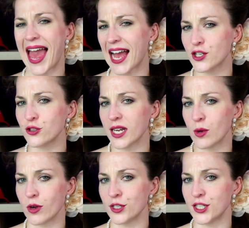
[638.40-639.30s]

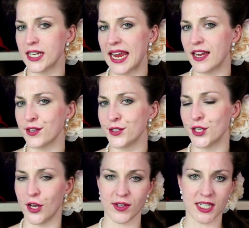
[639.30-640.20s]
actually want to take
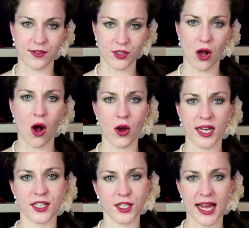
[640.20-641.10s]
conservatives
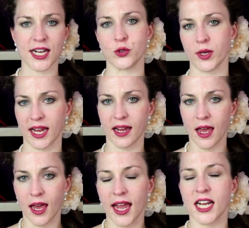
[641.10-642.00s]
on intellectually.
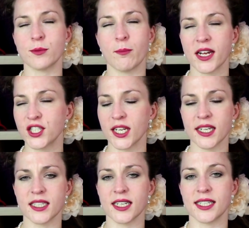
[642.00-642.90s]
It's much
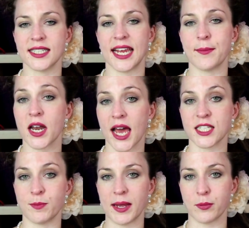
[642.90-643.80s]
easier to
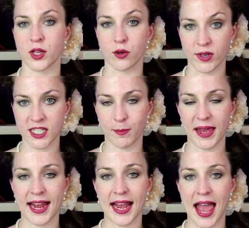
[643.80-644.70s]
demonize people than risk
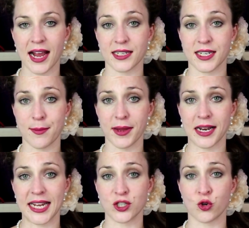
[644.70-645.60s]
being
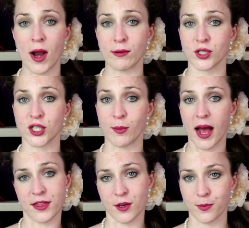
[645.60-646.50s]
academically trounced
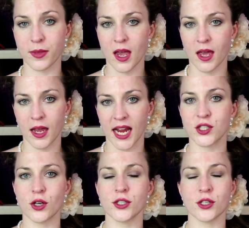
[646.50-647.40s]
by them.
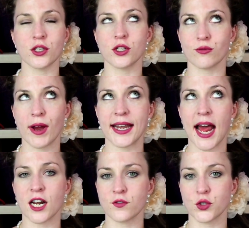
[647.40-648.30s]
It's also straight
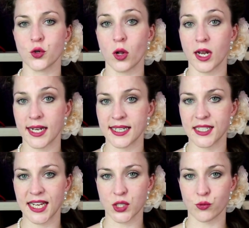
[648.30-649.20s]
out of Saul
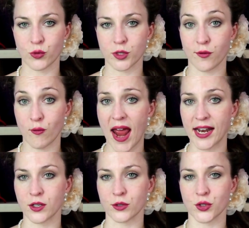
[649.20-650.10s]
Alinsky's rules for
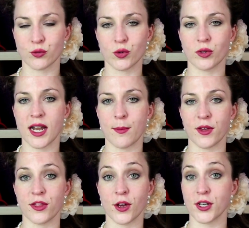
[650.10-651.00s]
radicals, rule
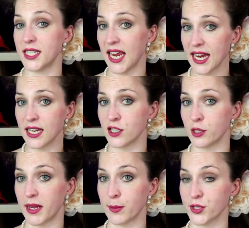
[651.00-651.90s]
number 13
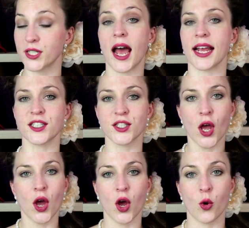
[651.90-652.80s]
to be precise,
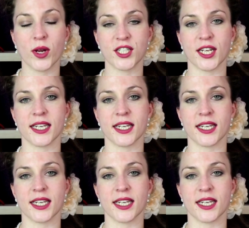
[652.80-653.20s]
which